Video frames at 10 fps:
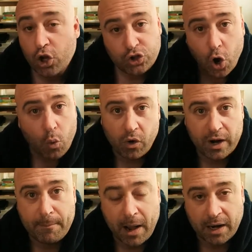don't worry
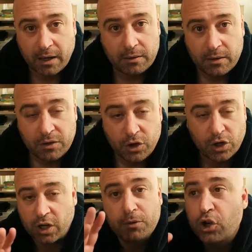about it. You're
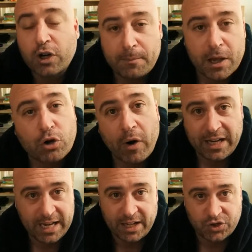gonna be a
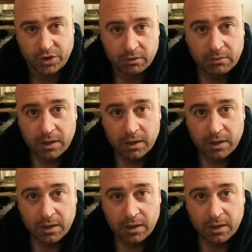great dancer.